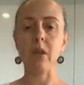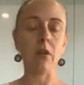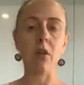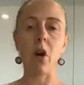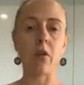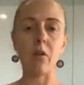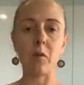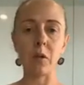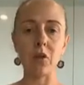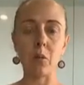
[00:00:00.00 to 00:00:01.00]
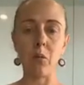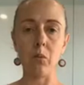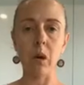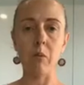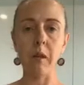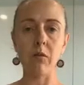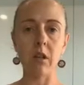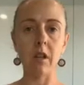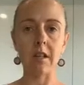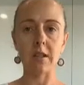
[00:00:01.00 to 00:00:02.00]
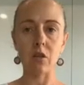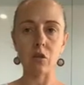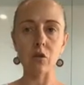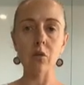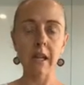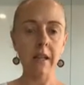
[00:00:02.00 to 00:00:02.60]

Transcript: neither of which are well mineralised at all,